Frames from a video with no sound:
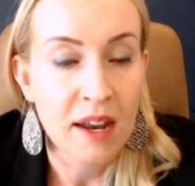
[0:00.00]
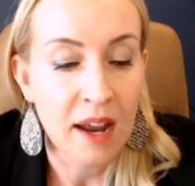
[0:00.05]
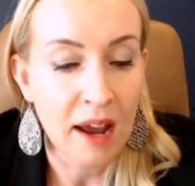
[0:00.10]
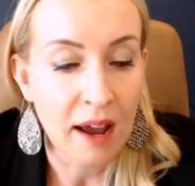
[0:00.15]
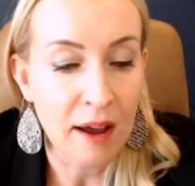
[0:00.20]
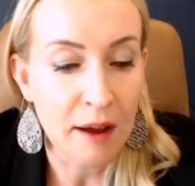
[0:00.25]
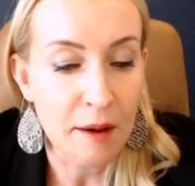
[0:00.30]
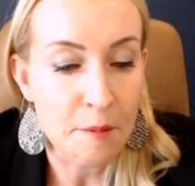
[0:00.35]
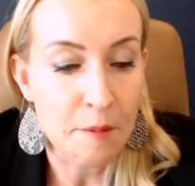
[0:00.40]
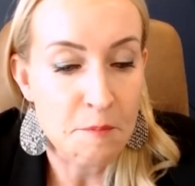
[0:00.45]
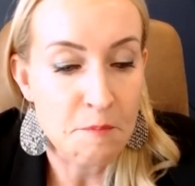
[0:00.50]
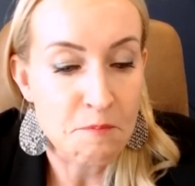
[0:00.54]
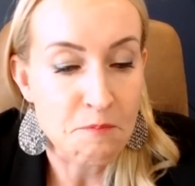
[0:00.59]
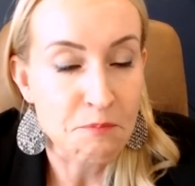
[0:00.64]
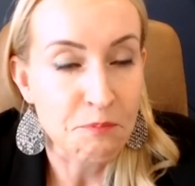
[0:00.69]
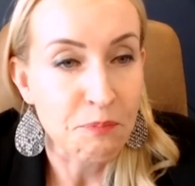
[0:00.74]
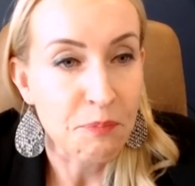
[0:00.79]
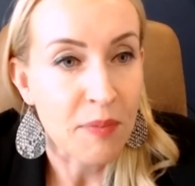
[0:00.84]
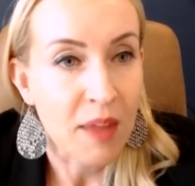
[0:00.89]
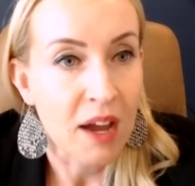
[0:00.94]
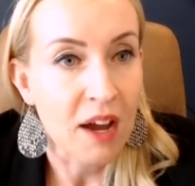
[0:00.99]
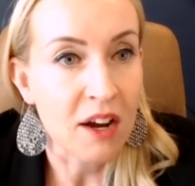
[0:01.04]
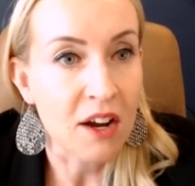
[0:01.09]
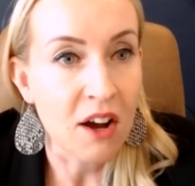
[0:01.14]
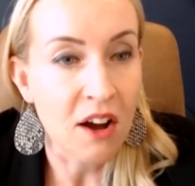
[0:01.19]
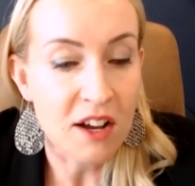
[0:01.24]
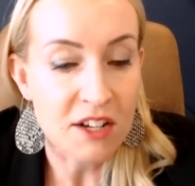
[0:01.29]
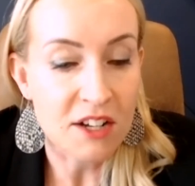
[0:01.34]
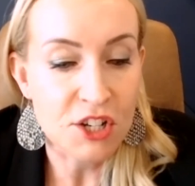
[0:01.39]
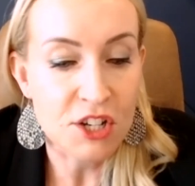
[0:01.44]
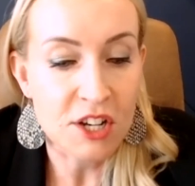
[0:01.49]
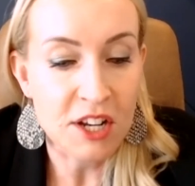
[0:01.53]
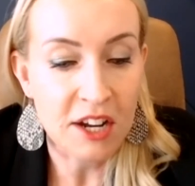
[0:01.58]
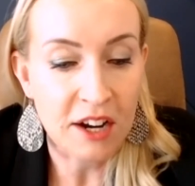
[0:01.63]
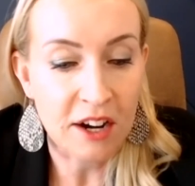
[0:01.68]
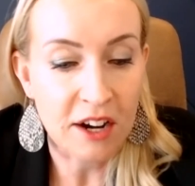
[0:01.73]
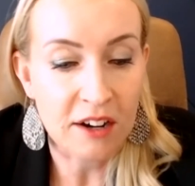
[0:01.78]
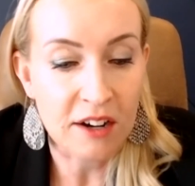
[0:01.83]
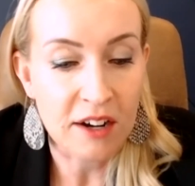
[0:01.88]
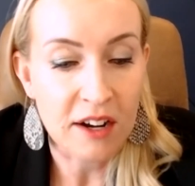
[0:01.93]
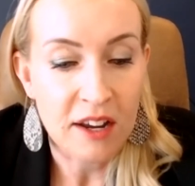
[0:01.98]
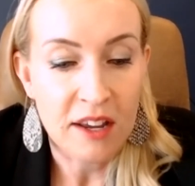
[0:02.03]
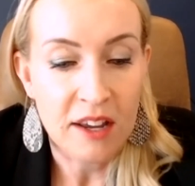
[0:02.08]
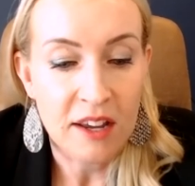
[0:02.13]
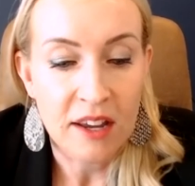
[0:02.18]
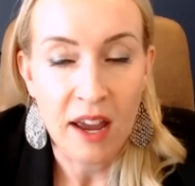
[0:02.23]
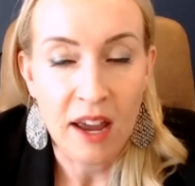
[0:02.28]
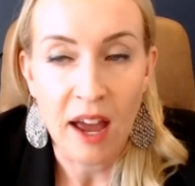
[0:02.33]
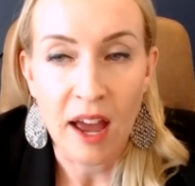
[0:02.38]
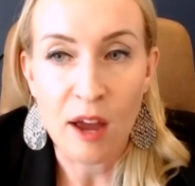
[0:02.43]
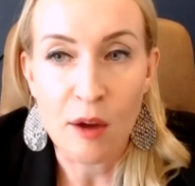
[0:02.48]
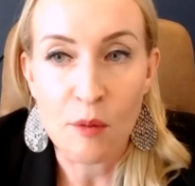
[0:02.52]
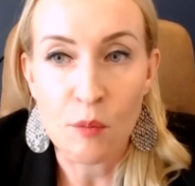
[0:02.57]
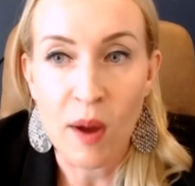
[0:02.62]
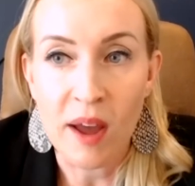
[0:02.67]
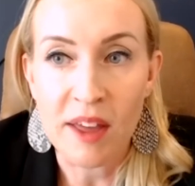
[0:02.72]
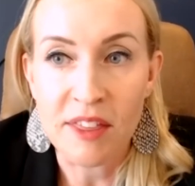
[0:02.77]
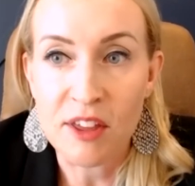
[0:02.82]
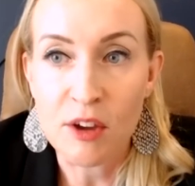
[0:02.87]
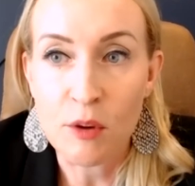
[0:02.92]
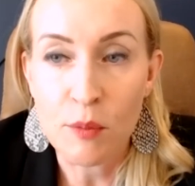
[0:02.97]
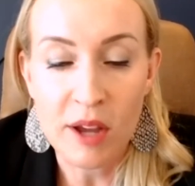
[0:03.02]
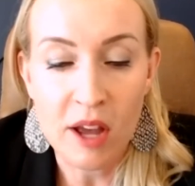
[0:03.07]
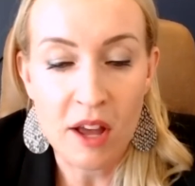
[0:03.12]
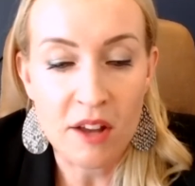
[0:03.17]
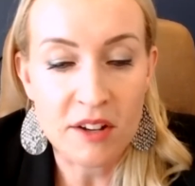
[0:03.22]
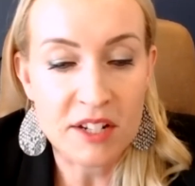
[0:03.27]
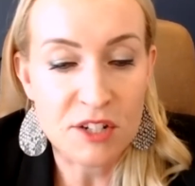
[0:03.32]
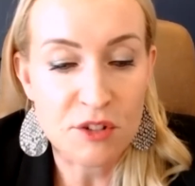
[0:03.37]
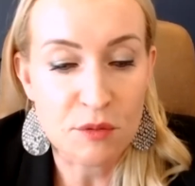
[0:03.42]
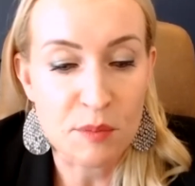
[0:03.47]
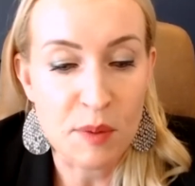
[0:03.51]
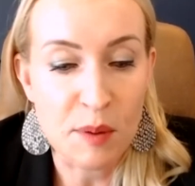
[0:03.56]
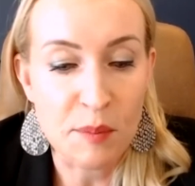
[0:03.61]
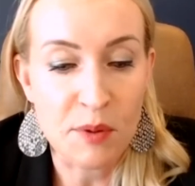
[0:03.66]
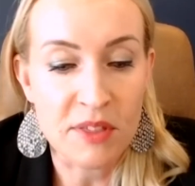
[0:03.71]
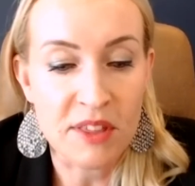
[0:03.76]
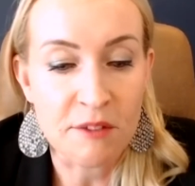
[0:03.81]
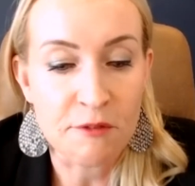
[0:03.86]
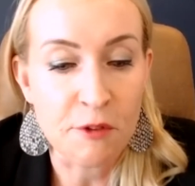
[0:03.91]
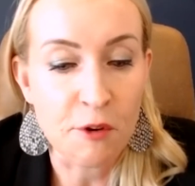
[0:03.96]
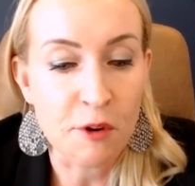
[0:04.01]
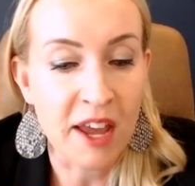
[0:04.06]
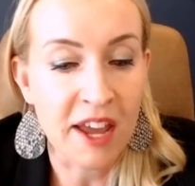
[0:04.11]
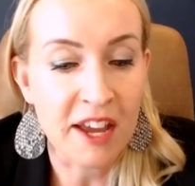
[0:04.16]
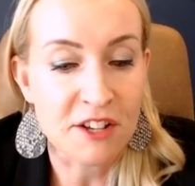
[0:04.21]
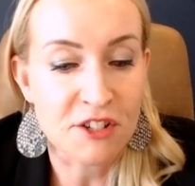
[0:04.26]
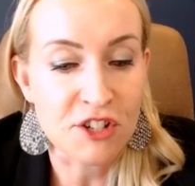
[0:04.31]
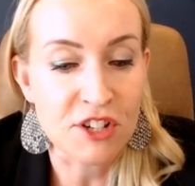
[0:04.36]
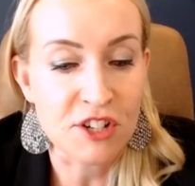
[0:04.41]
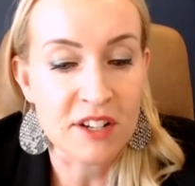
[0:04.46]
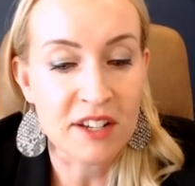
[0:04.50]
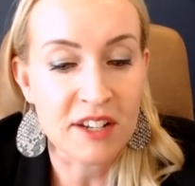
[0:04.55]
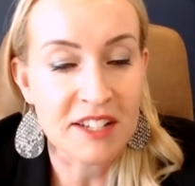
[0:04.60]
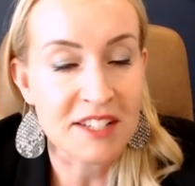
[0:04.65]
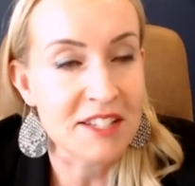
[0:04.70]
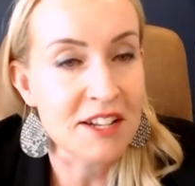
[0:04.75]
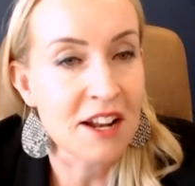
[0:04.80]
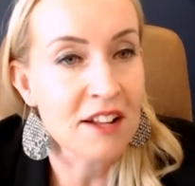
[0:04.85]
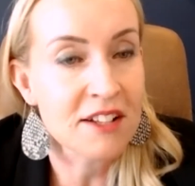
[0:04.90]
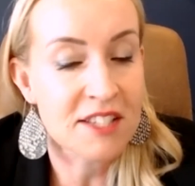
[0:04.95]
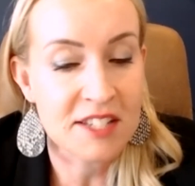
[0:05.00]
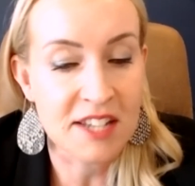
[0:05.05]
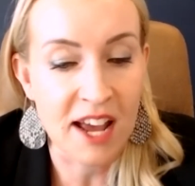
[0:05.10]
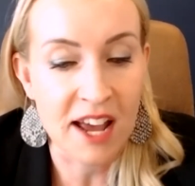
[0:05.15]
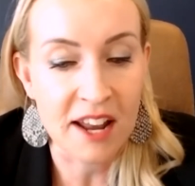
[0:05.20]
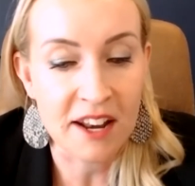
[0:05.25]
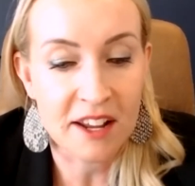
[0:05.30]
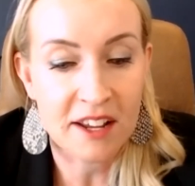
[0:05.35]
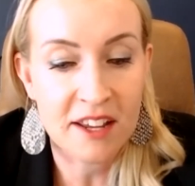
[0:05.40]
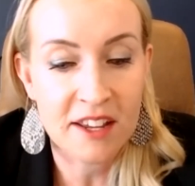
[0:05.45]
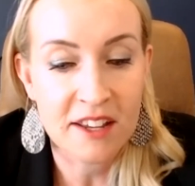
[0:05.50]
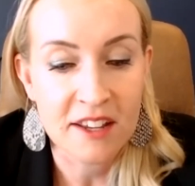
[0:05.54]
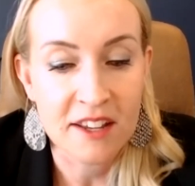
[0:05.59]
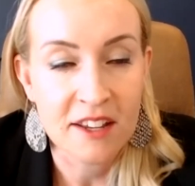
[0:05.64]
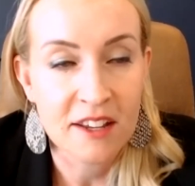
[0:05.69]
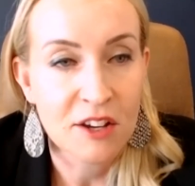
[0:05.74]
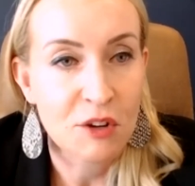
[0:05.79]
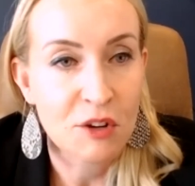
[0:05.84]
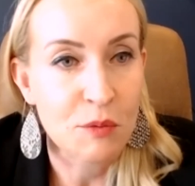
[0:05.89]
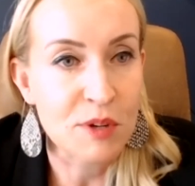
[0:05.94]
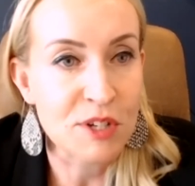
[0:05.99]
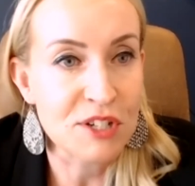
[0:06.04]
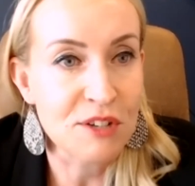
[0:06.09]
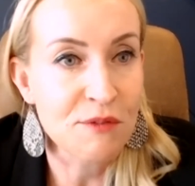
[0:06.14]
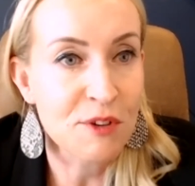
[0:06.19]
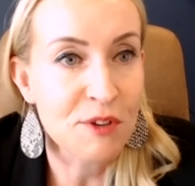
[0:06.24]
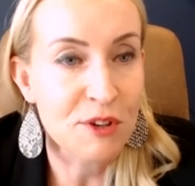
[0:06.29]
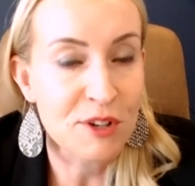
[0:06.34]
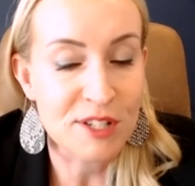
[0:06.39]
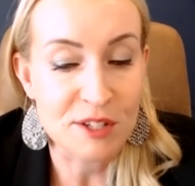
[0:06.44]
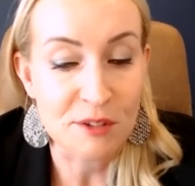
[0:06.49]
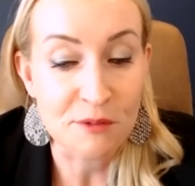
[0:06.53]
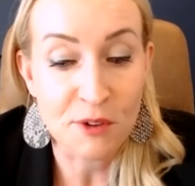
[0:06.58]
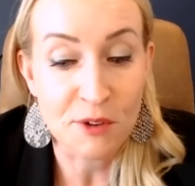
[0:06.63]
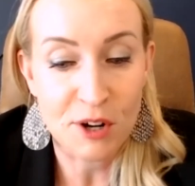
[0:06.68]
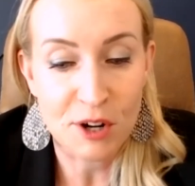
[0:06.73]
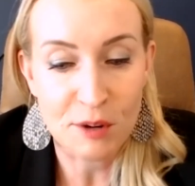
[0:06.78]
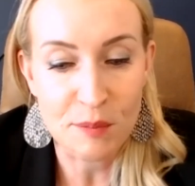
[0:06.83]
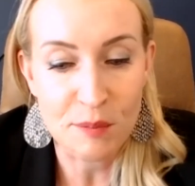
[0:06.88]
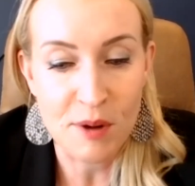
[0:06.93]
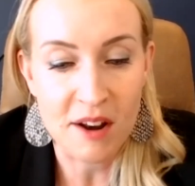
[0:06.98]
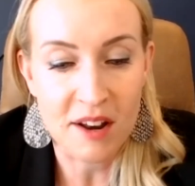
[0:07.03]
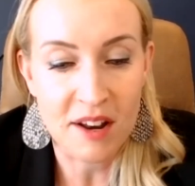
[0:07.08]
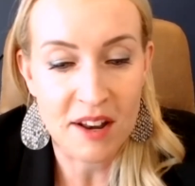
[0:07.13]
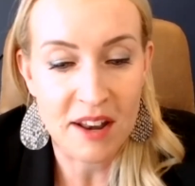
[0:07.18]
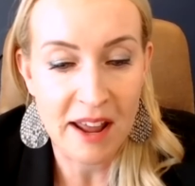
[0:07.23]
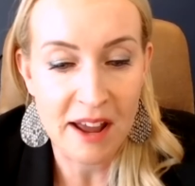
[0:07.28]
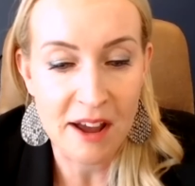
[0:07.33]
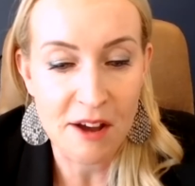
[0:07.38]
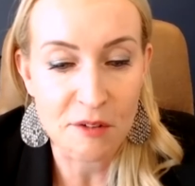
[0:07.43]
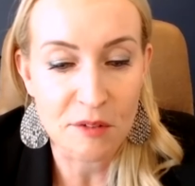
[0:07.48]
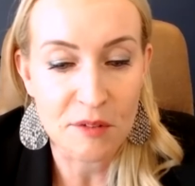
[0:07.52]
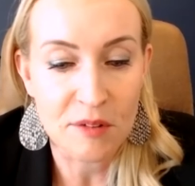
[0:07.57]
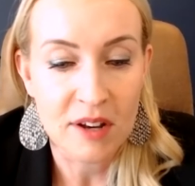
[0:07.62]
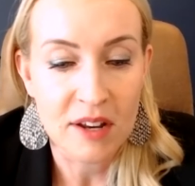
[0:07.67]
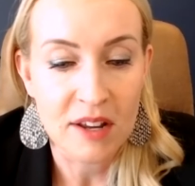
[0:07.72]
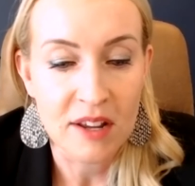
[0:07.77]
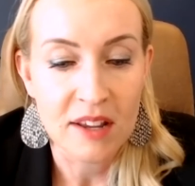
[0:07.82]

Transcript: A caution here, I think we all need to remember that vocation is not static. We should view it as a verb, not a noun.